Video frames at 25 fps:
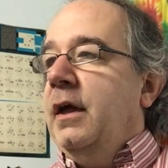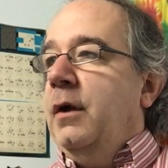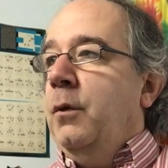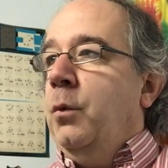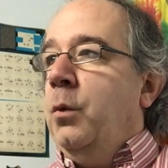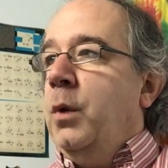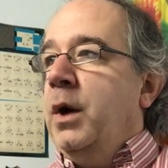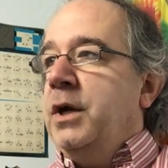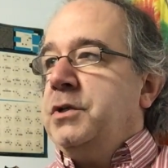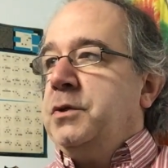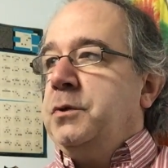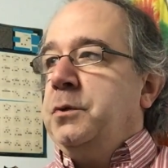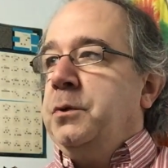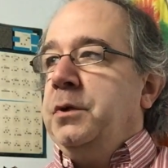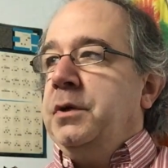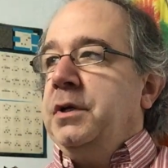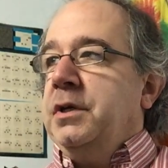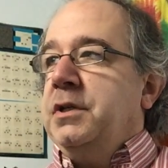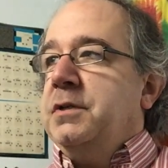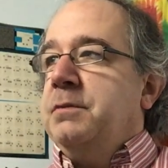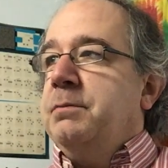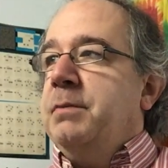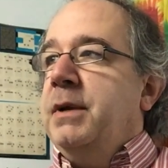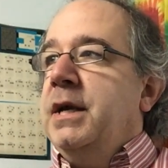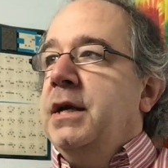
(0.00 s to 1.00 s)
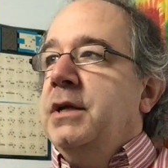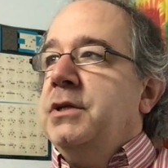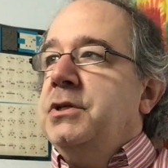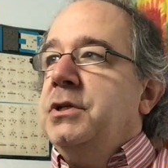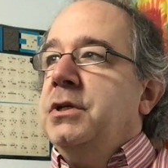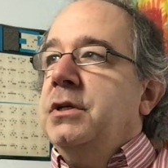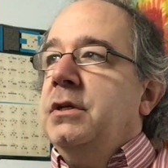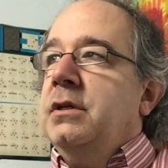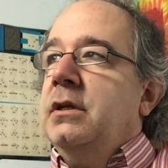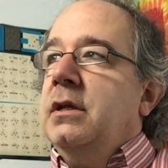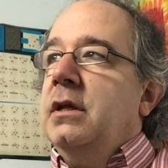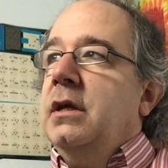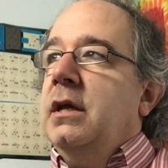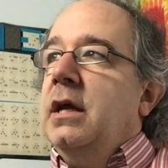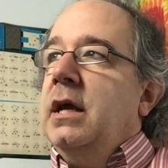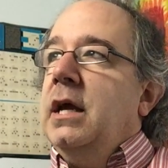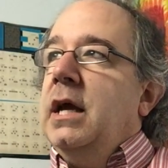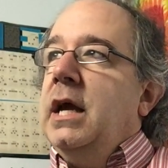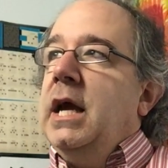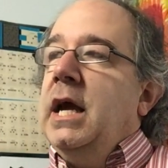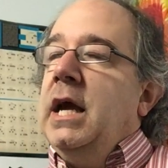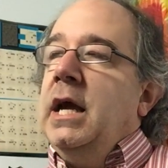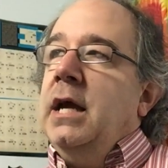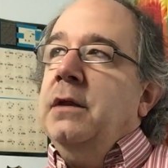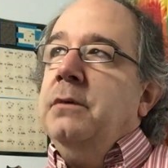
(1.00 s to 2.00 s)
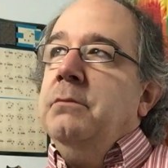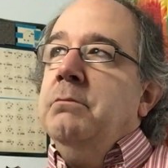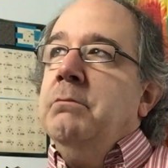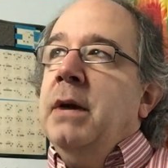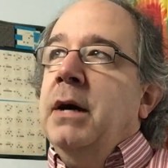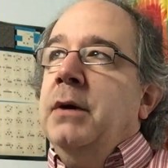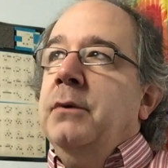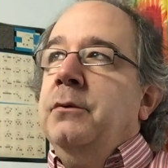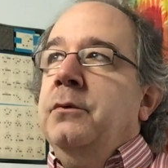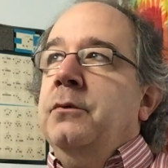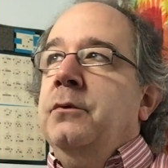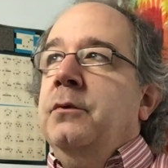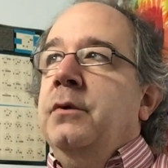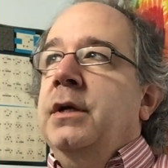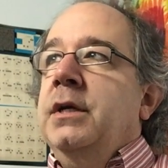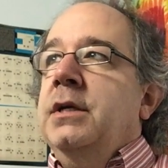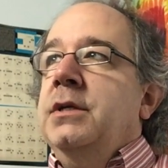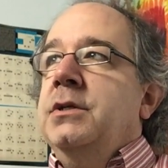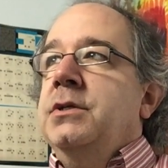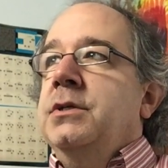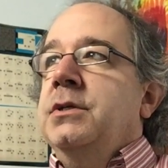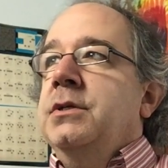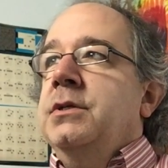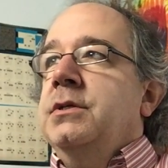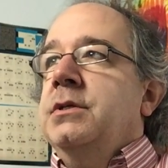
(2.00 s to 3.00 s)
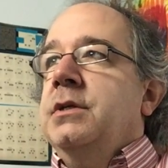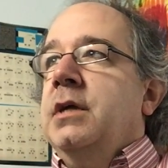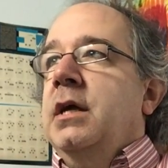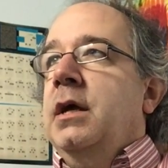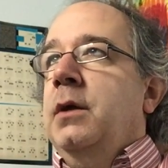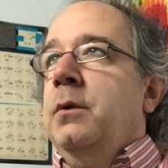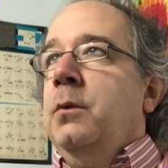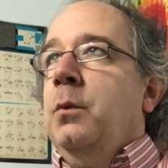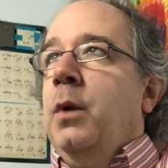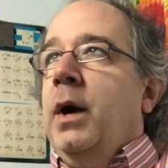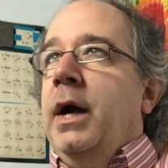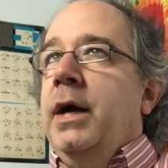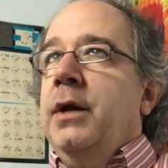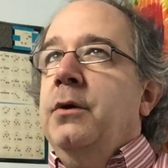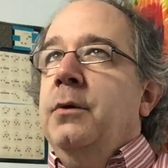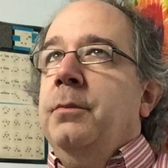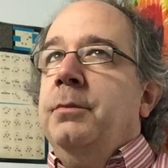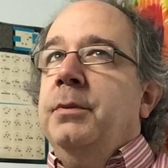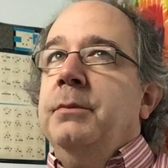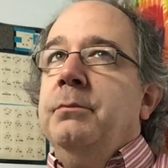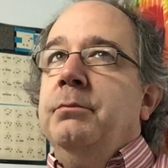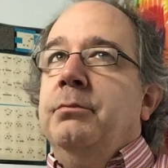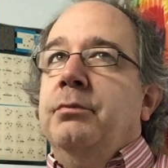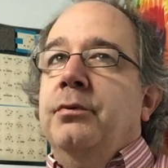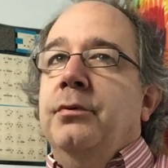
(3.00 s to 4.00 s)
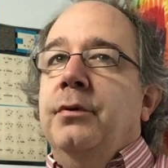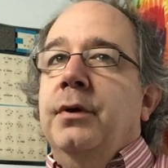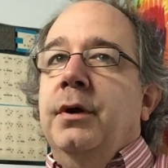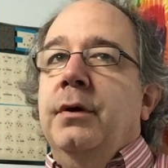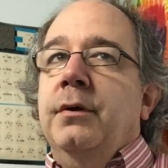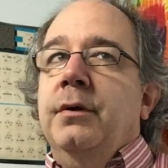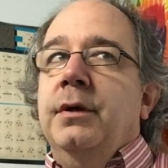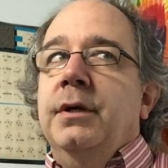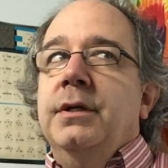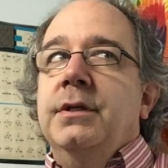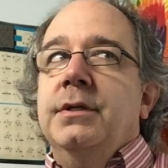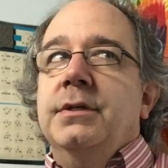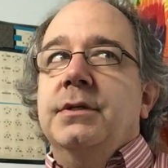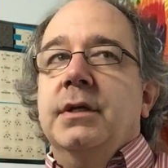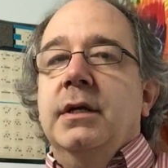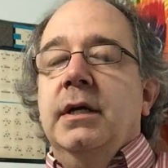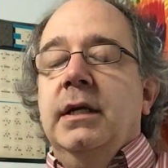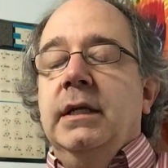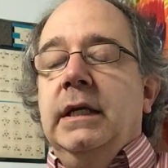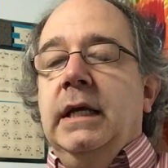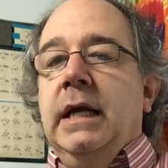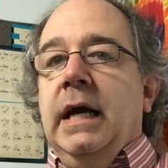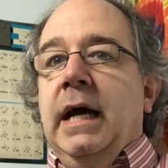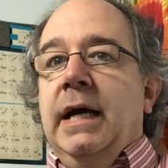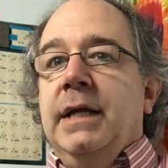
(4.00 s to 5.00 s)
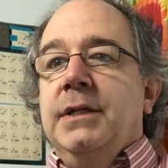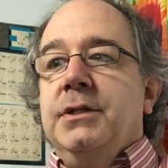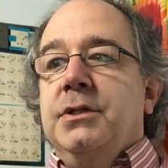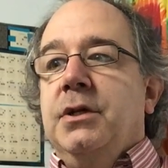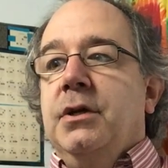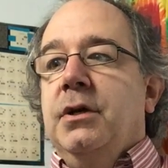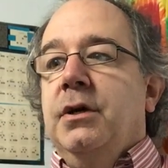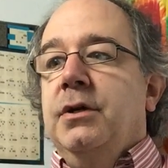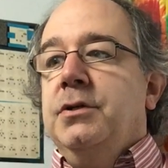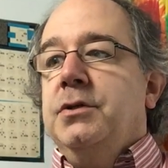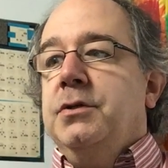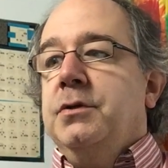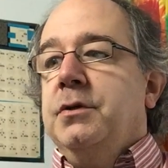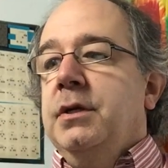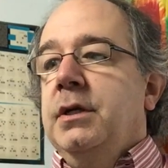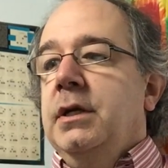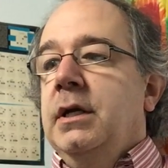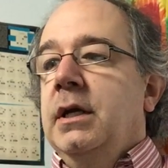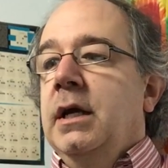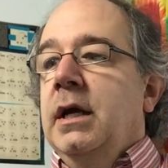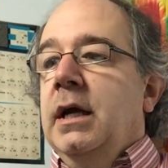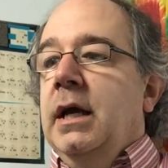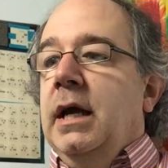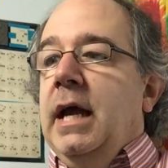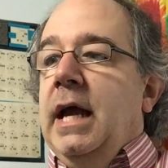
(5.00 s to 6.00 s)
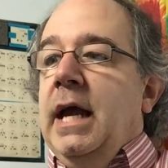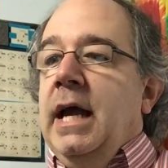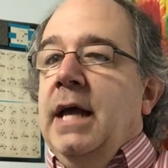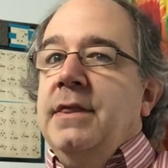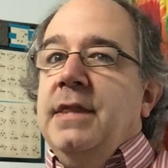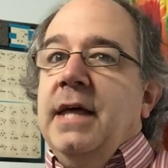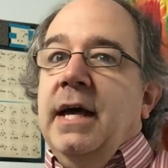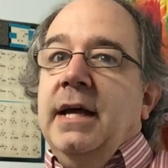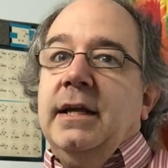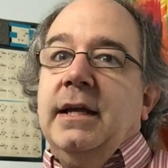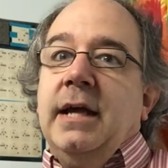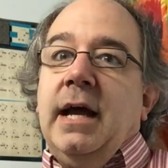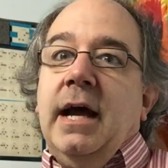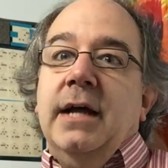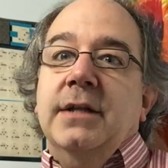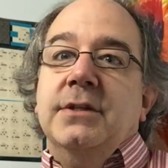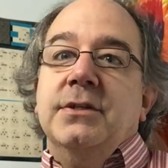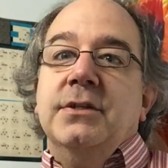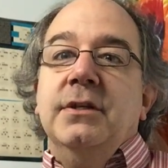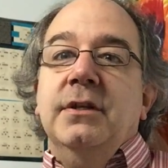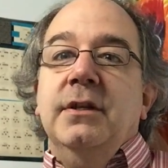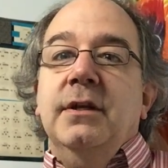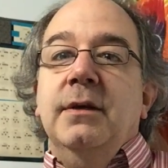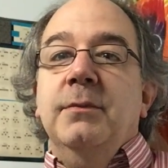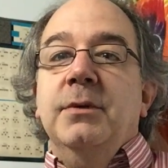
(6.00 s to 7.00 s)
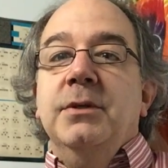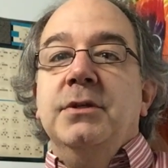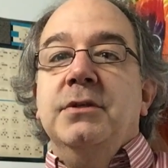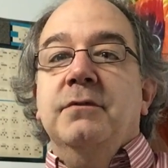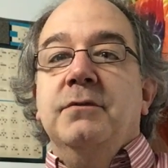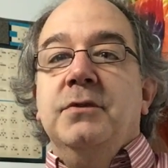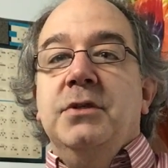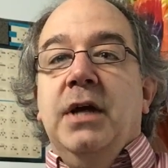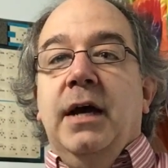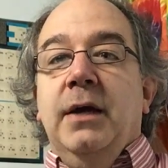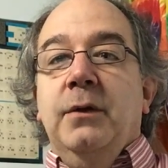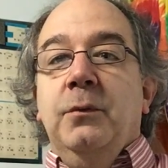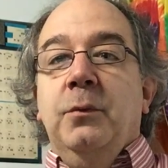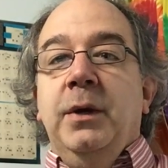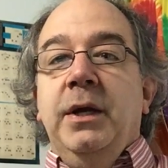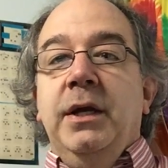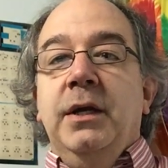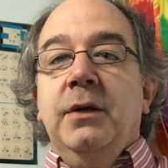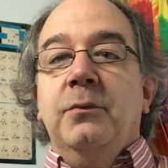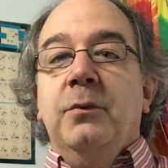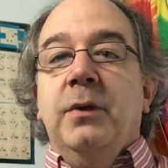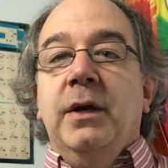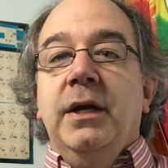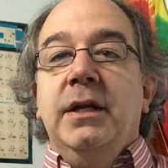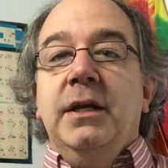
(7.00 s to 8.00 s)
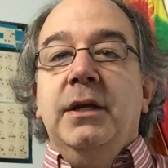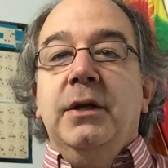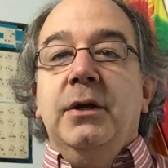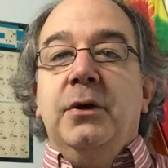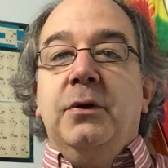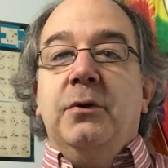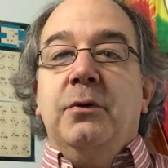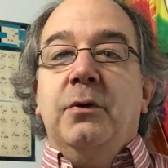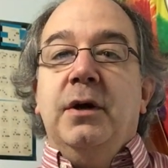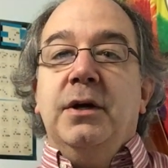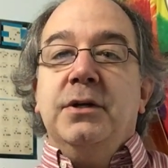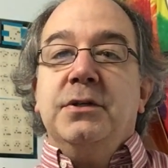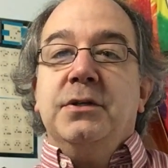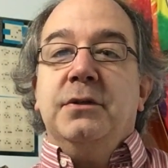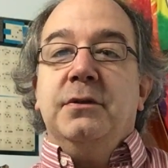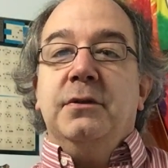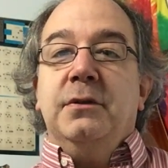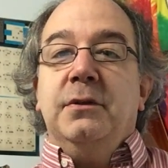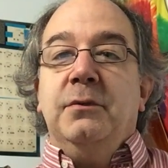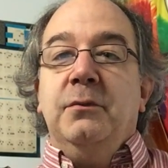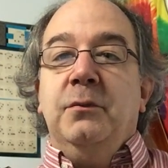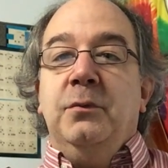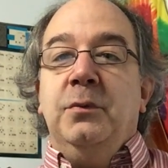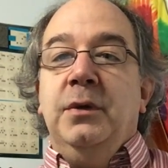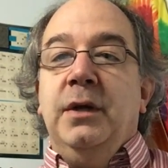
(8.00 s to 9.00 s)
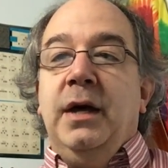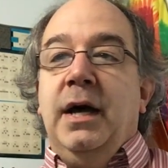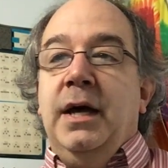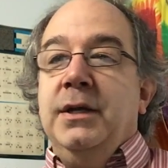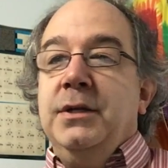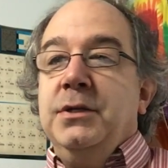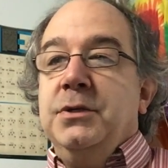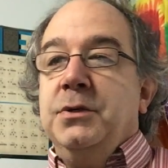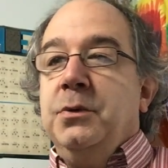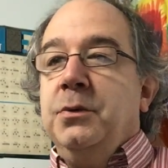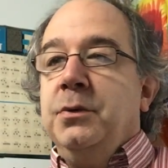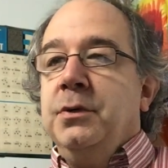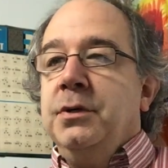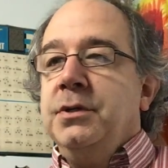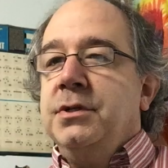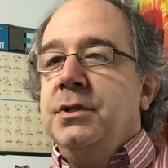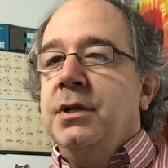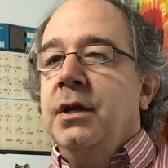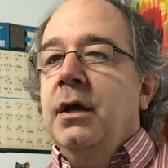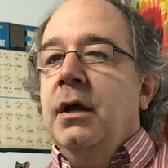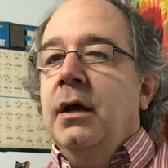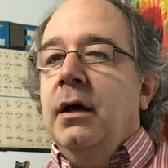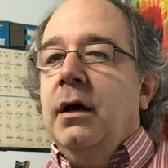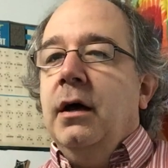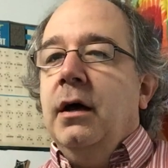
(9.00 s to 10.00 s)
westward expansion and mountain ranges and wide open prairies and God's country and that constant image of John Wayne riding across on his horse.